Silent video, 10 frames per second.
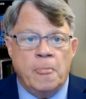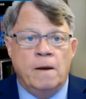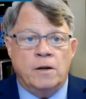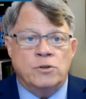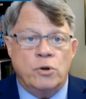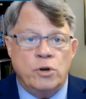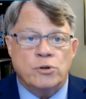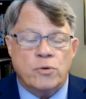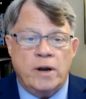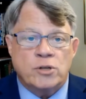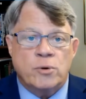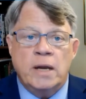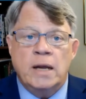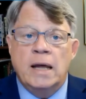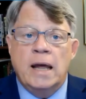A 2-year
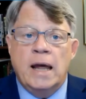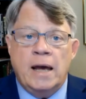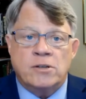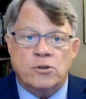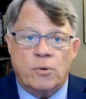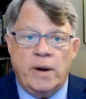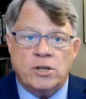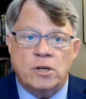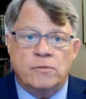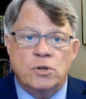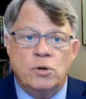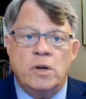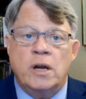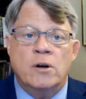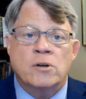treasury has a duration of 2
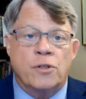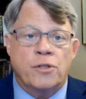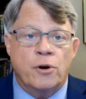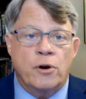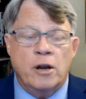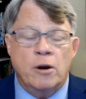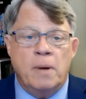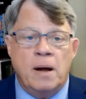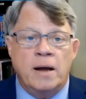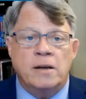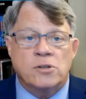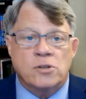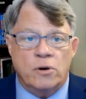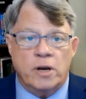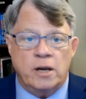years. A 30-year bond is
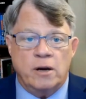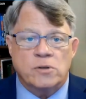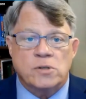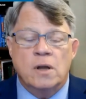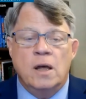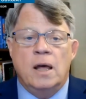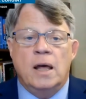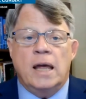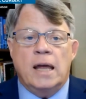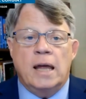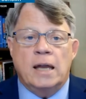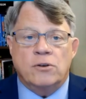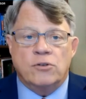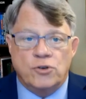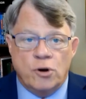30 years.
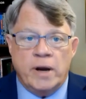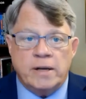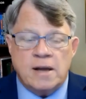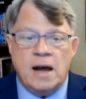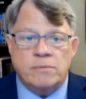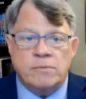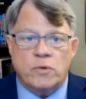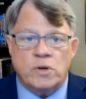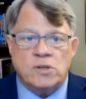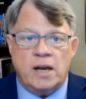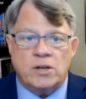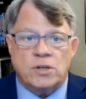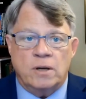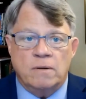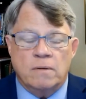During times of
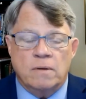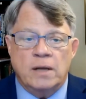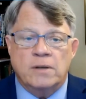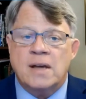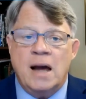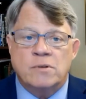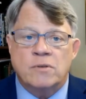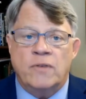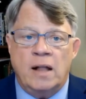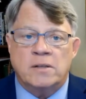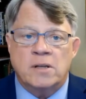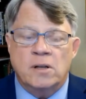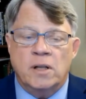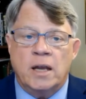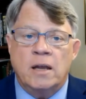recession and times of
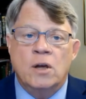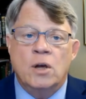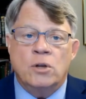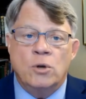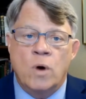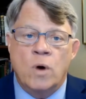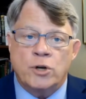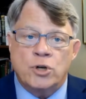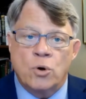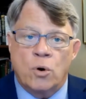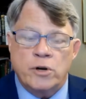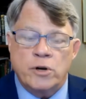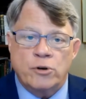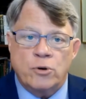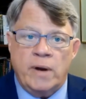volatility, you want to shorten
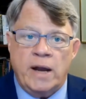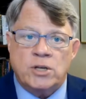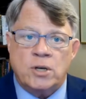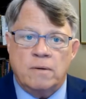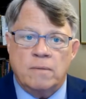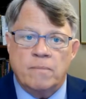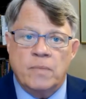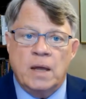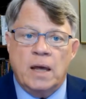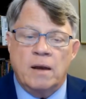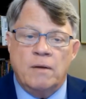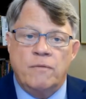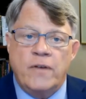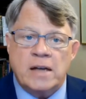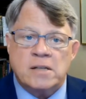your duration and
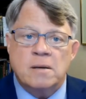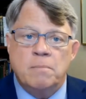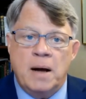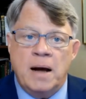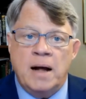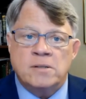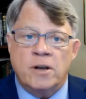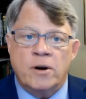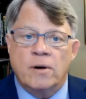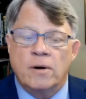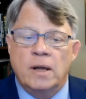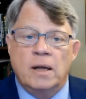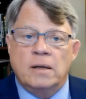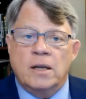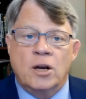invest in bonds that are,
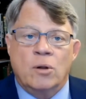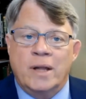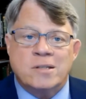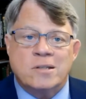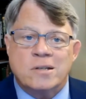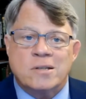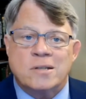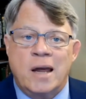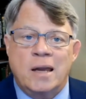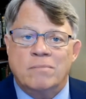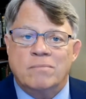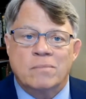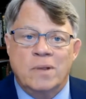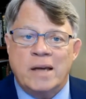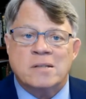let's just say
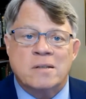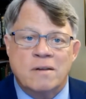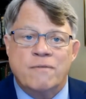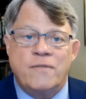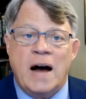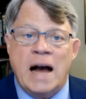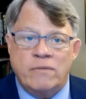less than 5